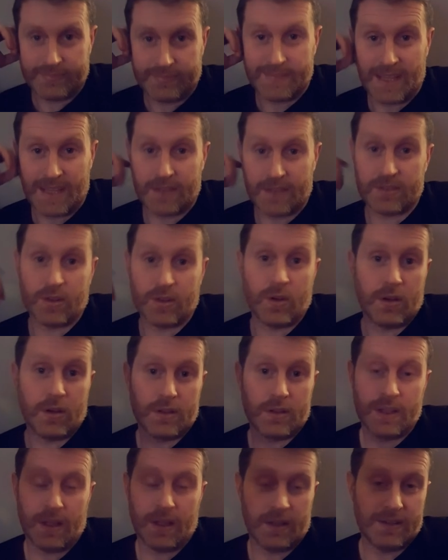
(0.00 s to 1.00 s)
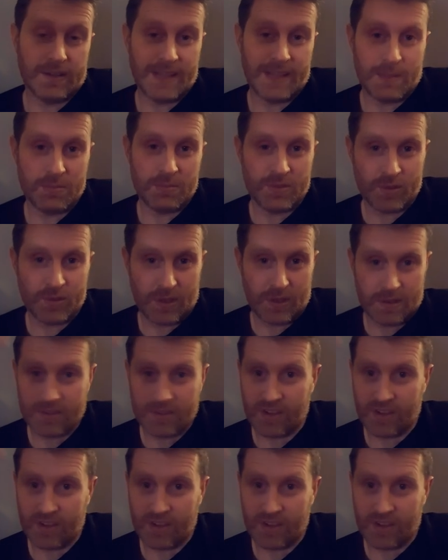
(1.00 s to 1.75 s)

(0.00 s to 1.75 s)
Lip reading: Yeah, so, yeah, them as well.